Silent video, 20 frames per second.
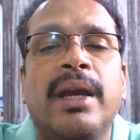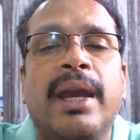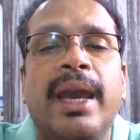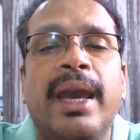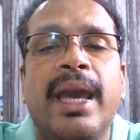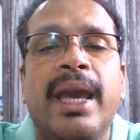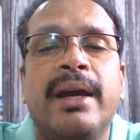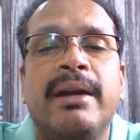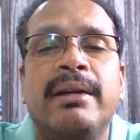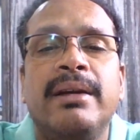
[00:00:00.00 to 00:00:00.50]

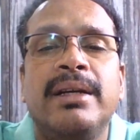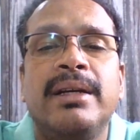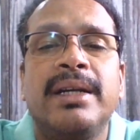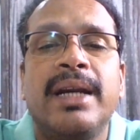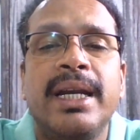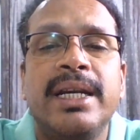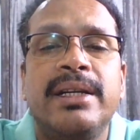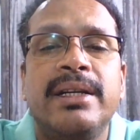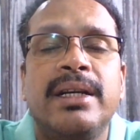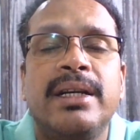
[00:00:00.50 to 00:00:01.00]
KRL
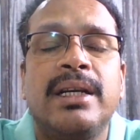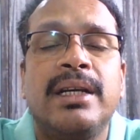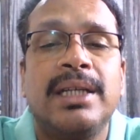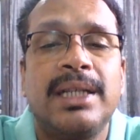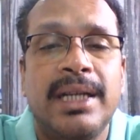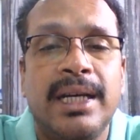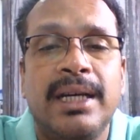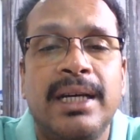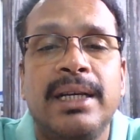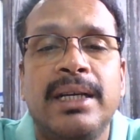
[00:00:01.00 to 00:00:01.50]
19
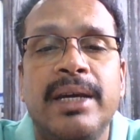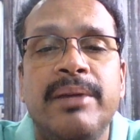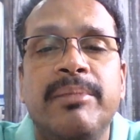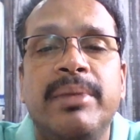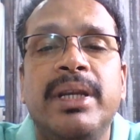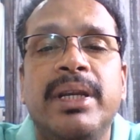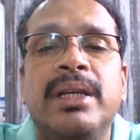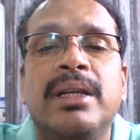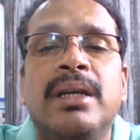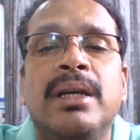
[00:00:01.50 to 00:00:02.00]
kernel, I
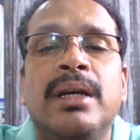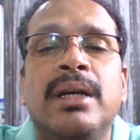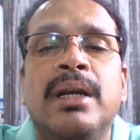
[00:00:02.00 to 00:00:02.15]
mean.